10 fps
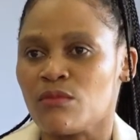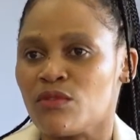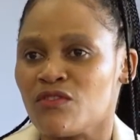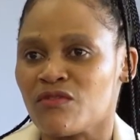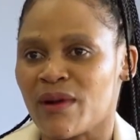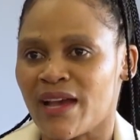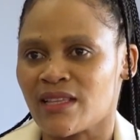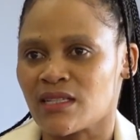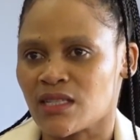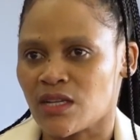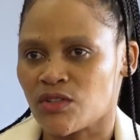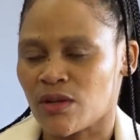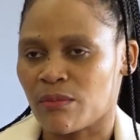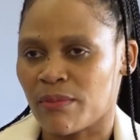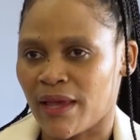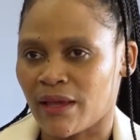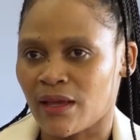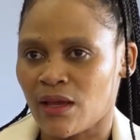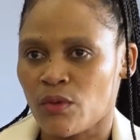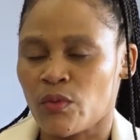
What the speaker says: the move by the Central Bank.